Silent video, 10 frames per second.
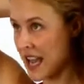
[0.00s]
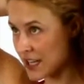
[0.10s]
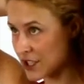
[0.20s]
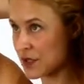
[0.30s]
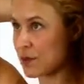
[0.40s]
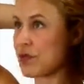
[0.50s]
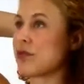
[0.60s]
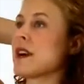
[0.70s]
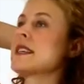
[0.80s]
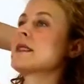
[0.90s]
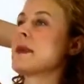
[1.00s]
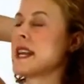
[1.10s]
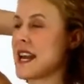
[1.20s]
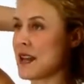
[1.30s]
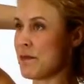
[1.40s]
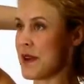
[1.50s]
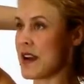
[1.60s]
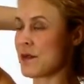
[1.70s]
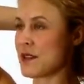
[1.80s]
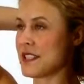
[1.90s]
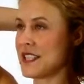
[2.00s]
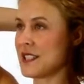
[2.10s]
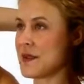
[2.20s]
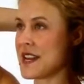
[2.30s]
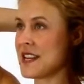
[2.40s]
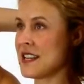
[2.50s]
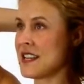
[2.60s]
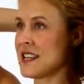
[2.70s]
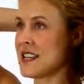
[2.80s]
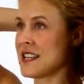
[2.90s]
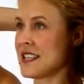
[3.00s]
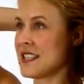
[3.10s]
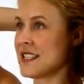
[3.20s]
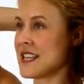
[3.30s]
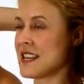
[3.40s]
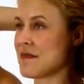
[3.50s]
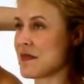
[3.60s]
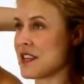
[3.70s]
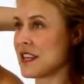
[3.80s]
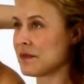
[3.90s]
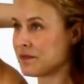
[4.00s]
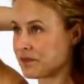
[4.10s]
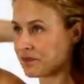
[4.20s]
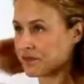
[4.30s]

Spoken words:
and just press my head backwards this way. Same thing.